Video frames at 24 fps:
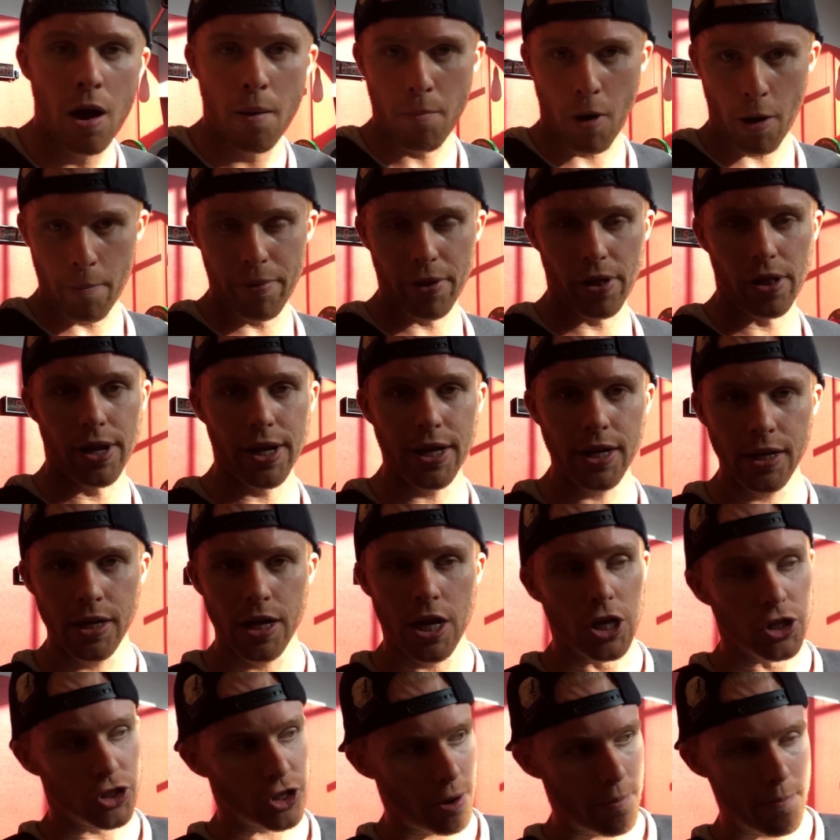Mobility,
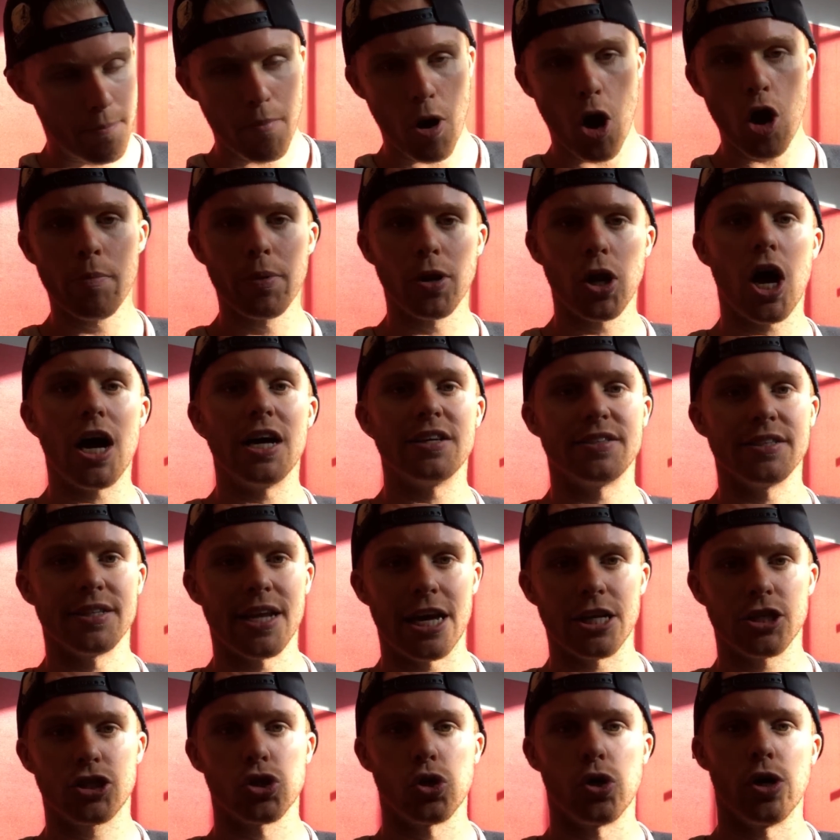so mobilizing
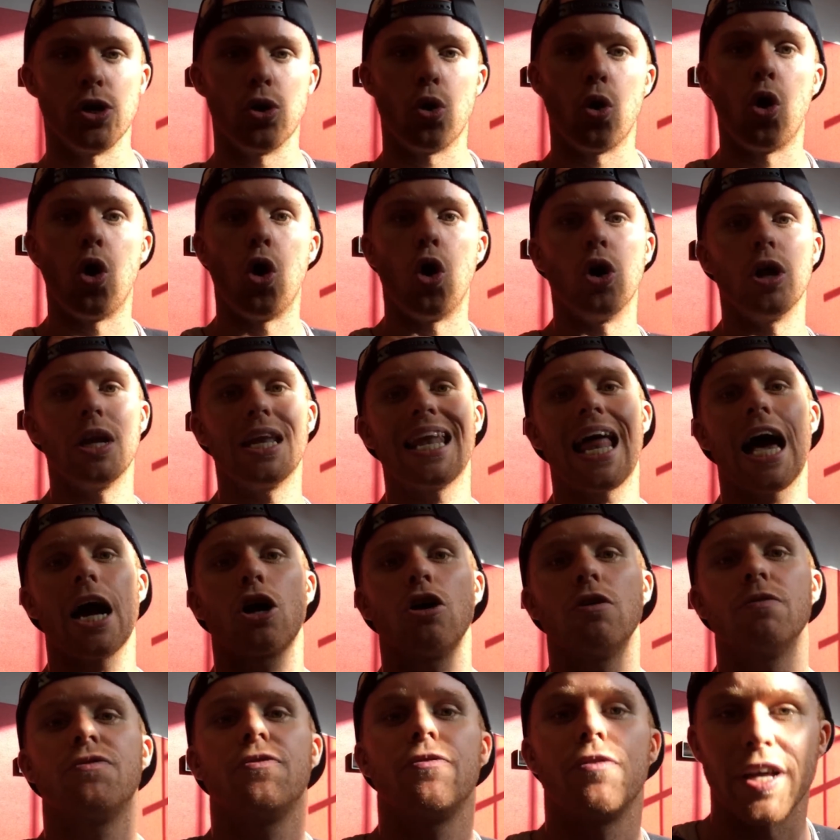that joint or
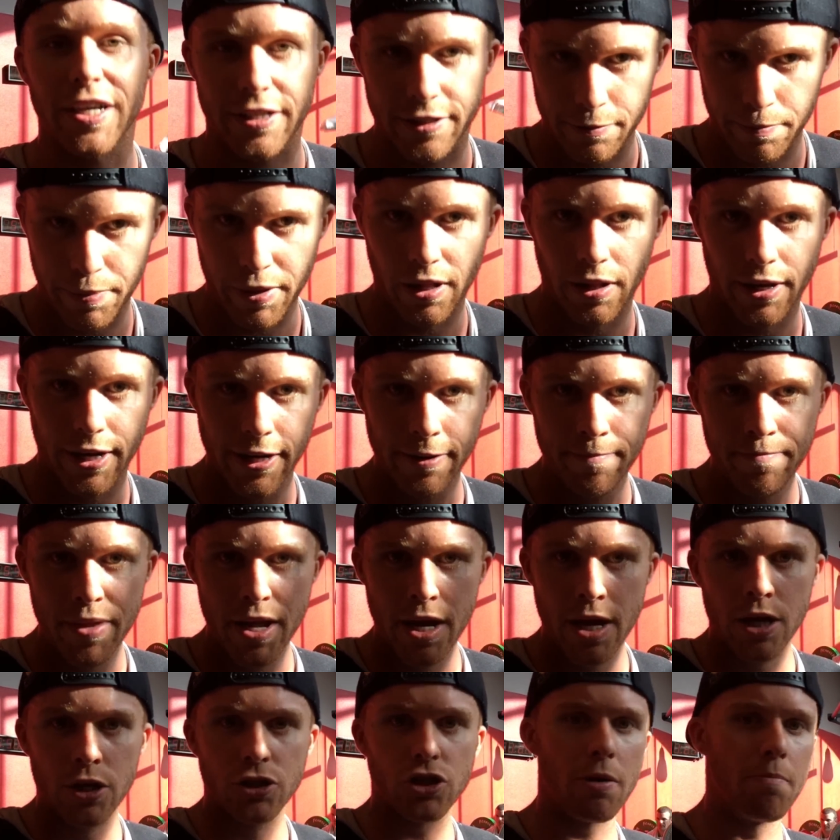lack of flexibility.
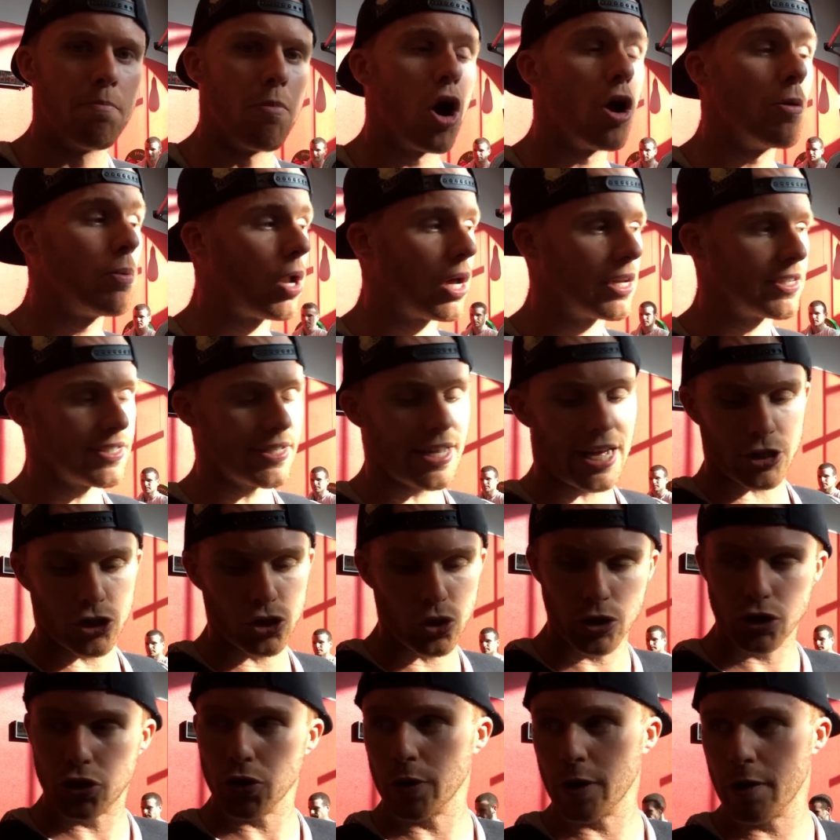So mobilizing that
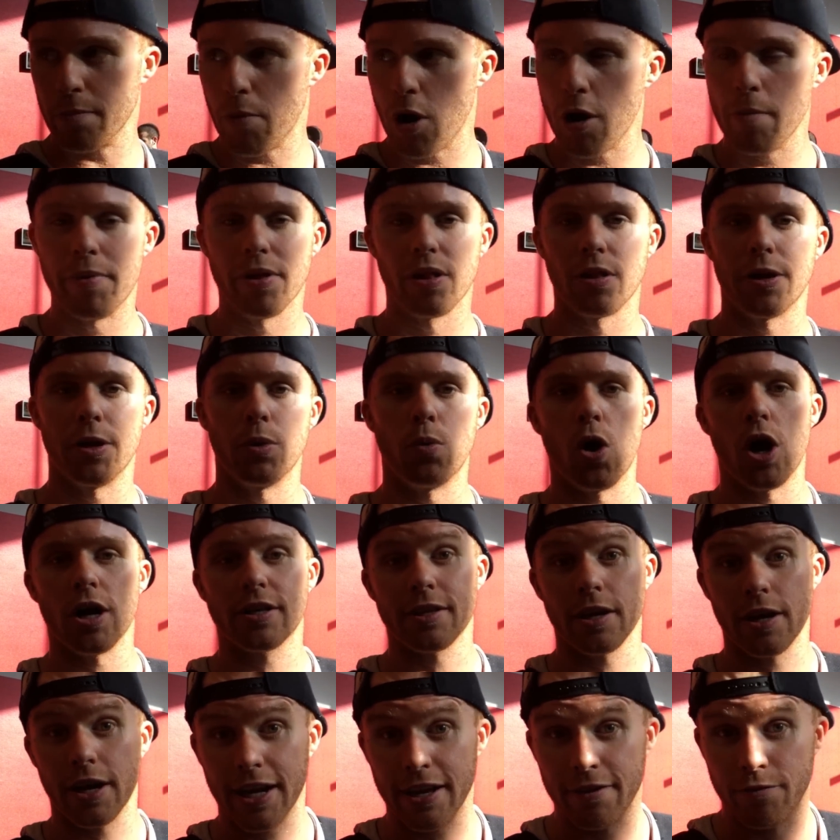joint, doing your mobility work
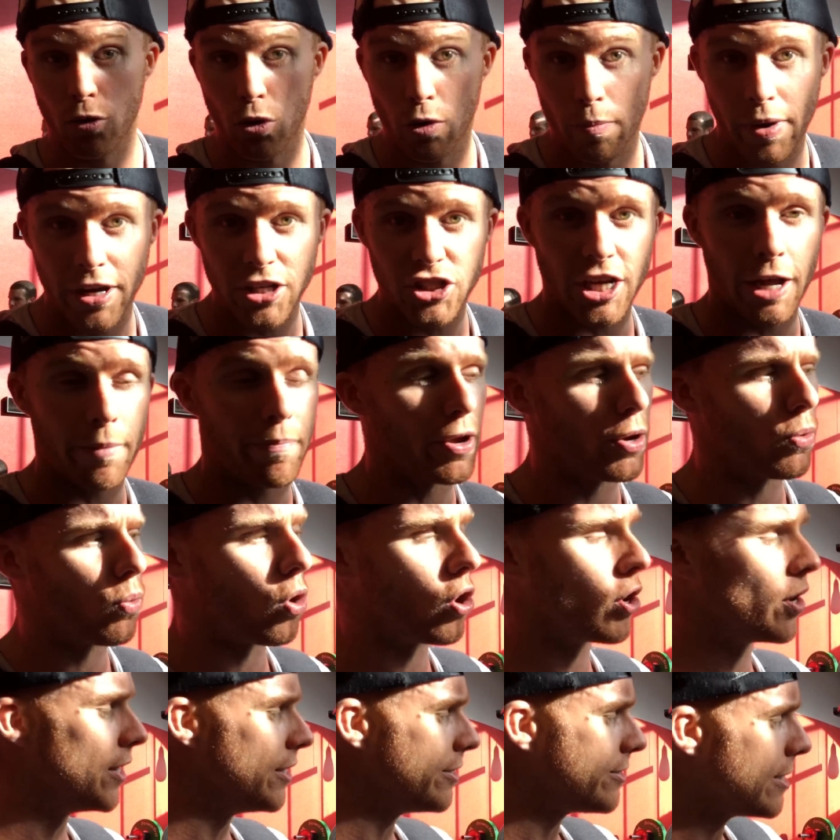that I give all my JP
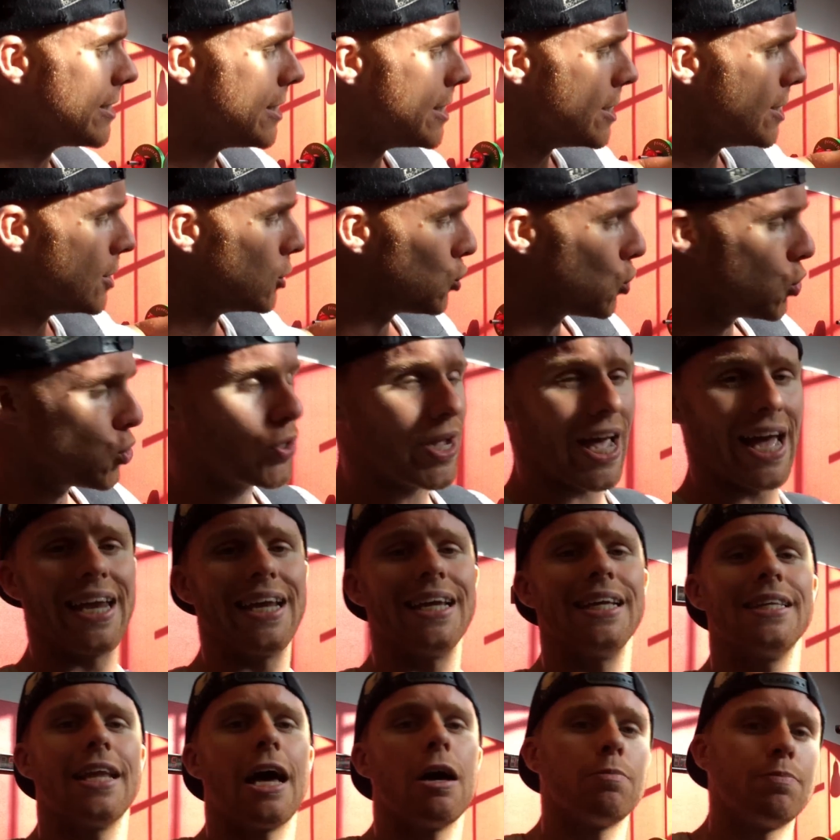Warriors to
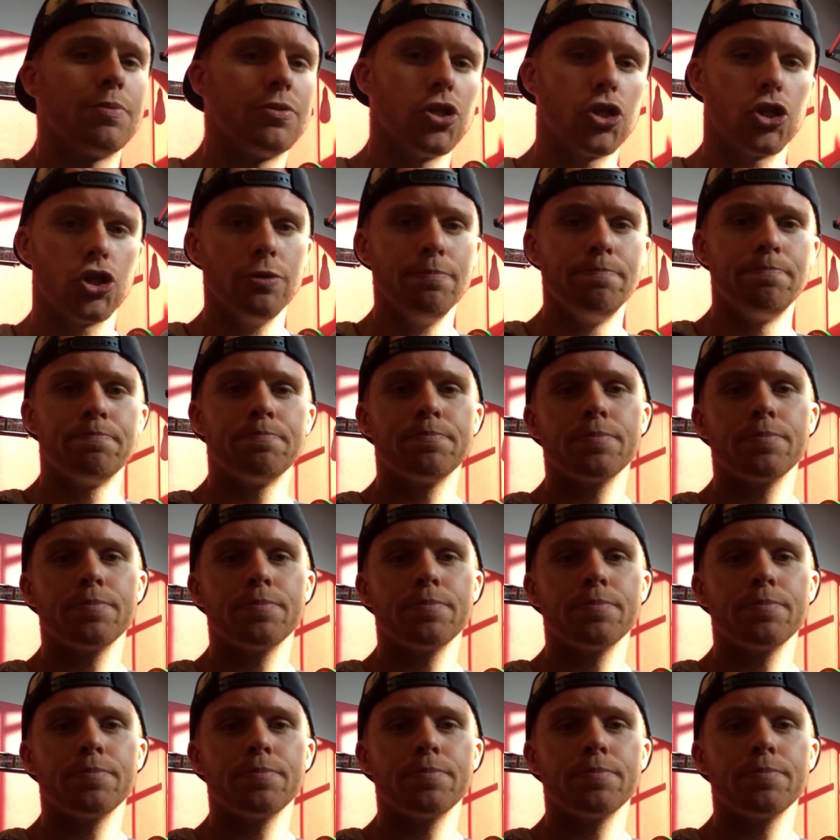get in that position.